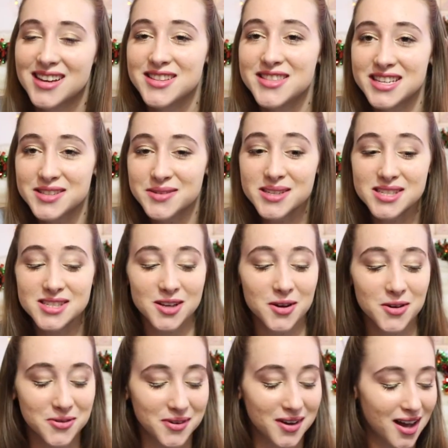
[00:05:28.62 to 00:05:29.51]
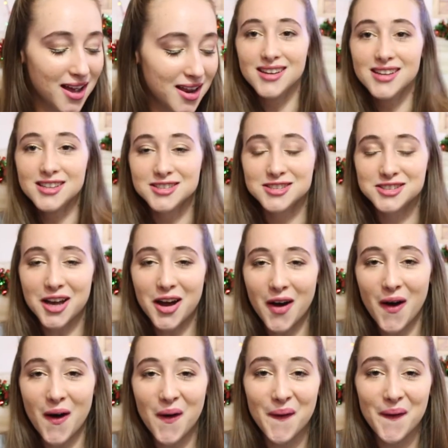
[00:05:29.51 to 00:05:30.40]
This was so fun.
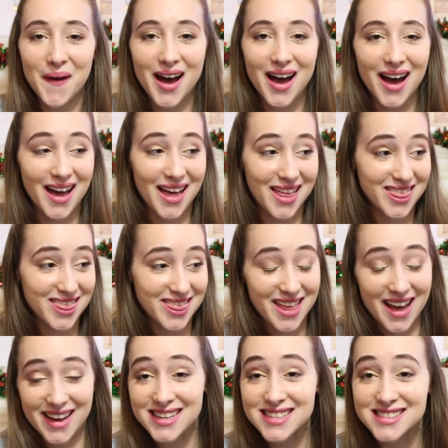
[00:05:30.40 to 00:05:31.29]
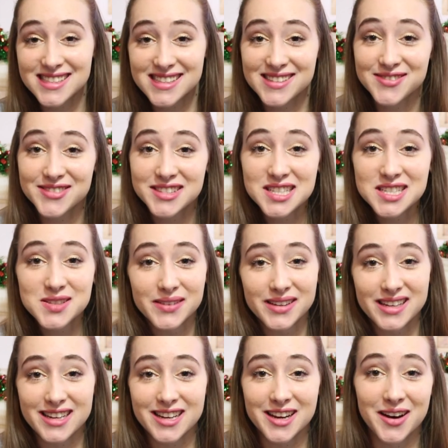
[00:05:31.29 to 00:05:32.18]
So that is it for this
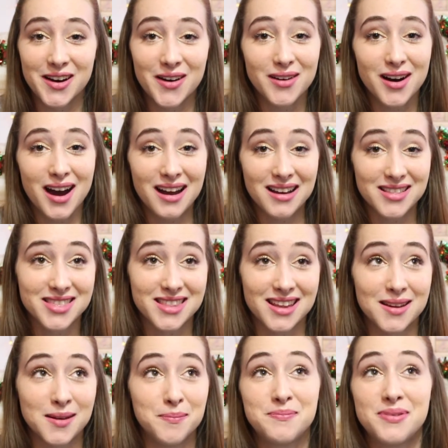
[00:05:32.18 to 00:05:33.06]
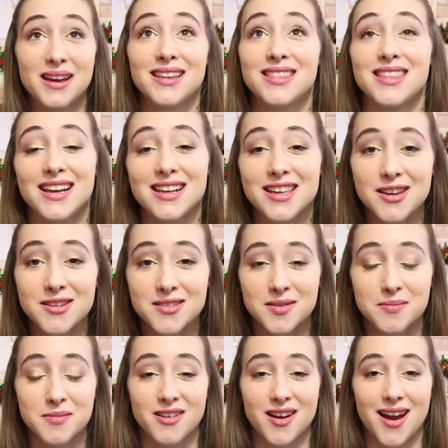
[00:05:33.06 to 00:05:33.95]
video. A big thank you
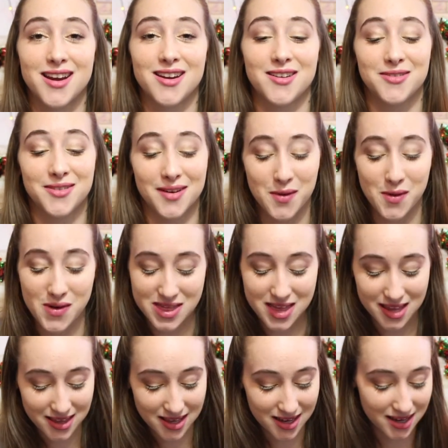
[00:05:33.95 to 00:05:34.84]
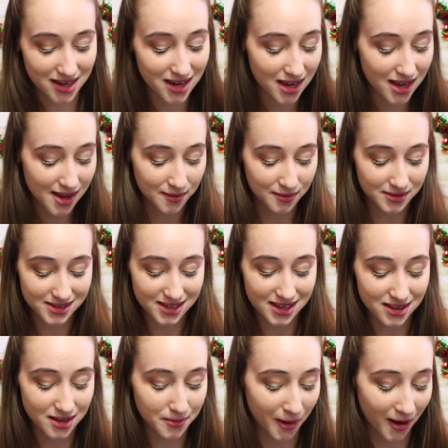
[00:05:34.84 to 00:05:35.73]
to Miranda for everything that was
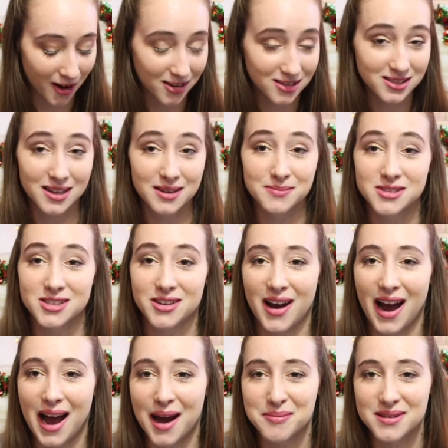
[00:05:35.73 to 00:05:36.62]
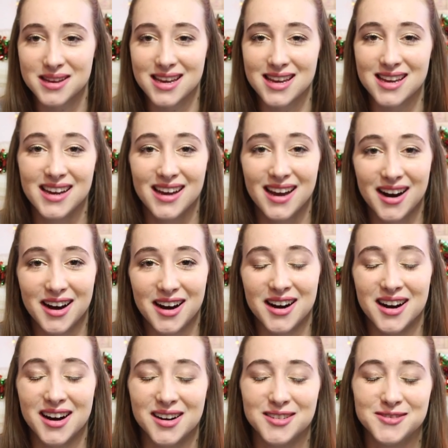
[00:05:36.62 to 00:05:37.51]
in the box. I'm so happy.
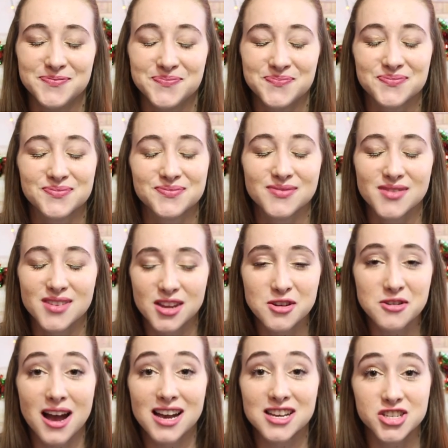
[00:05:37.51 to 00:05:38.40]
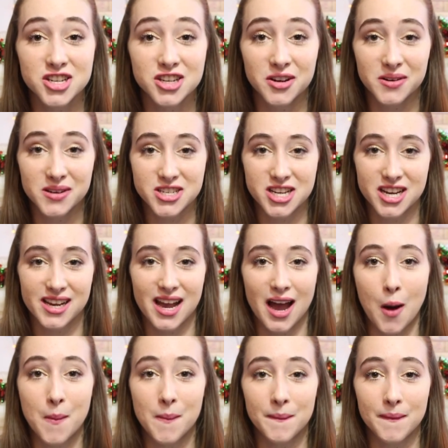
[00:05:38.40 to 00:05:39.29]
You guys should go and check
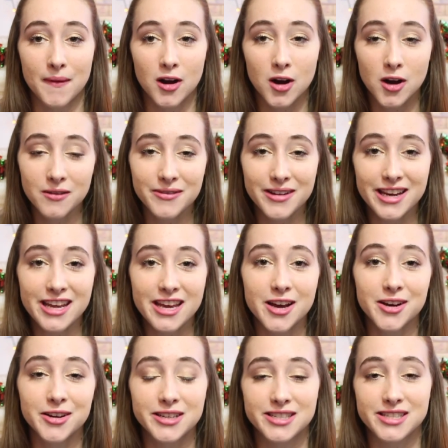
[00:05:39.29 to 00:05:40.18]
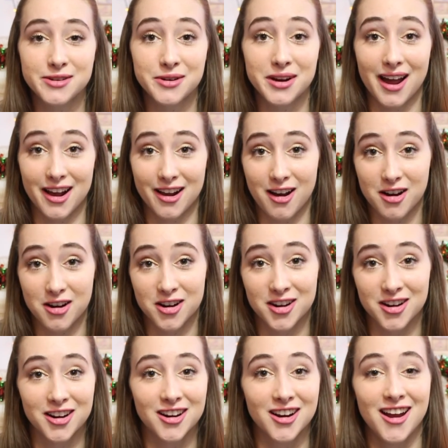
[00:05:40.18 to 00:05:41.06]
out her video to see what I got
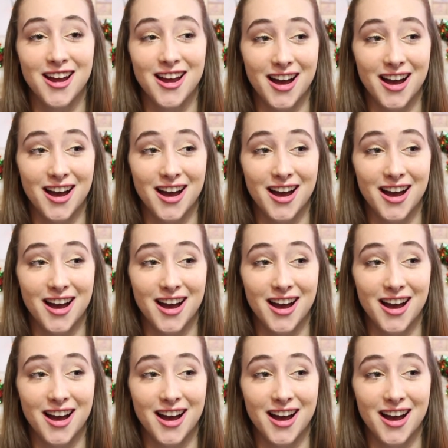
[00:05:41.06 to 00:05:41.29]
her.